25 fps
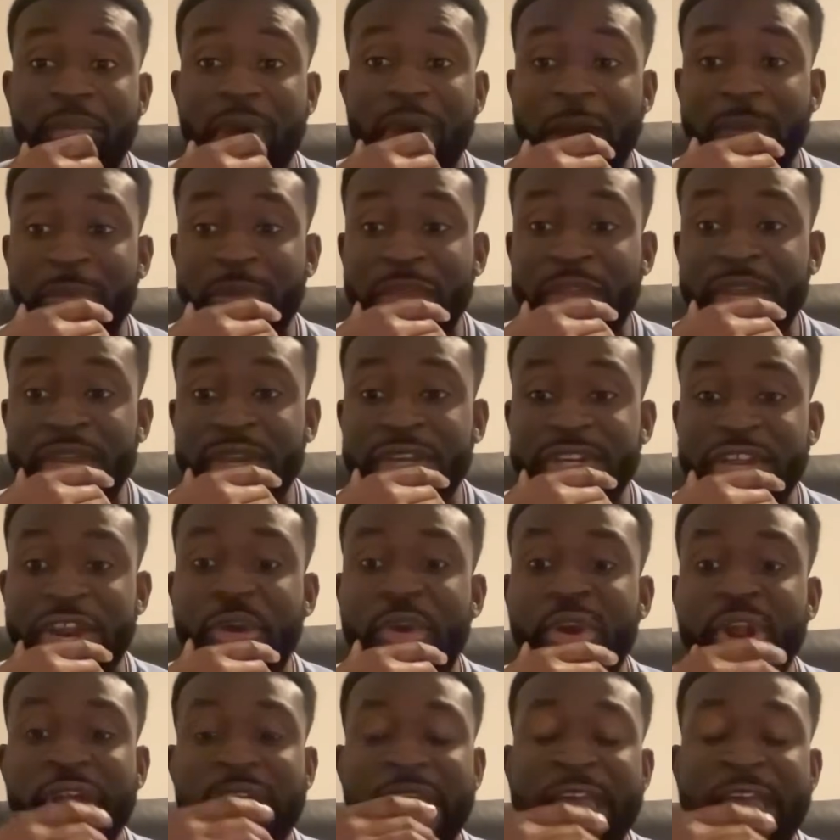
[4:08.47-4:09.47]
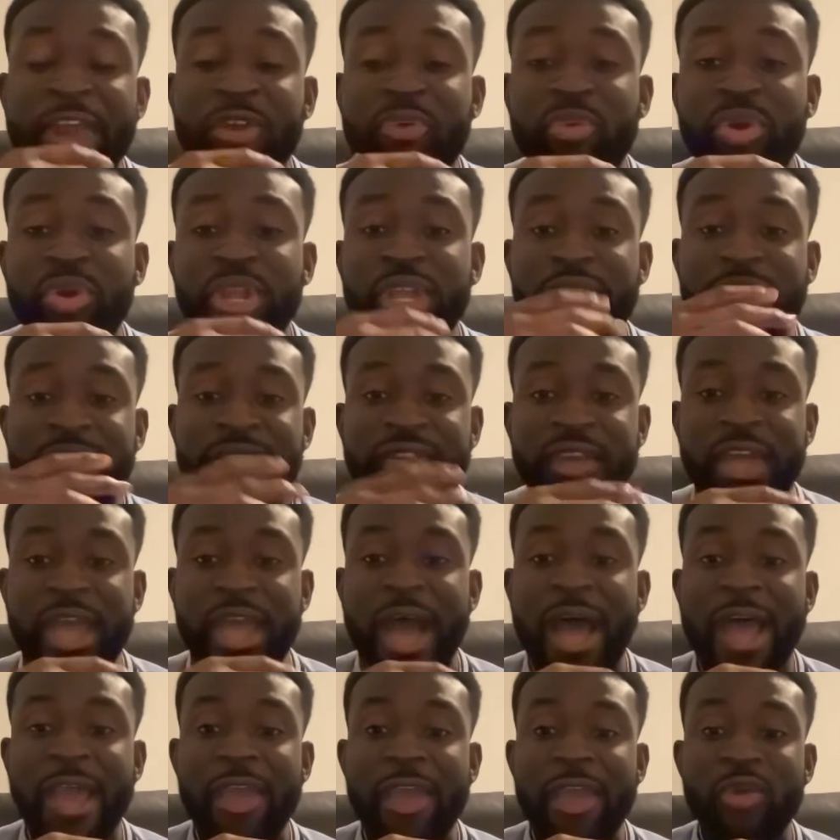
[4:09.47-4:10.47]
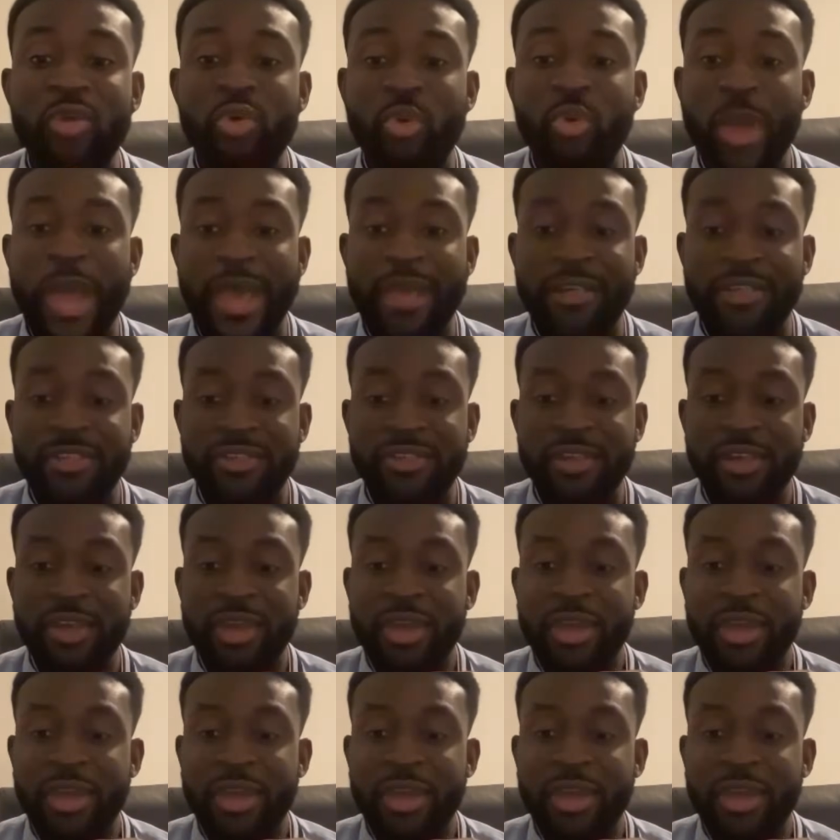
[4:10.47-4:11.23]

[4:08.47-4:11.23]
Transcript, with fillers: I mean, Derrick Henry is a guy who has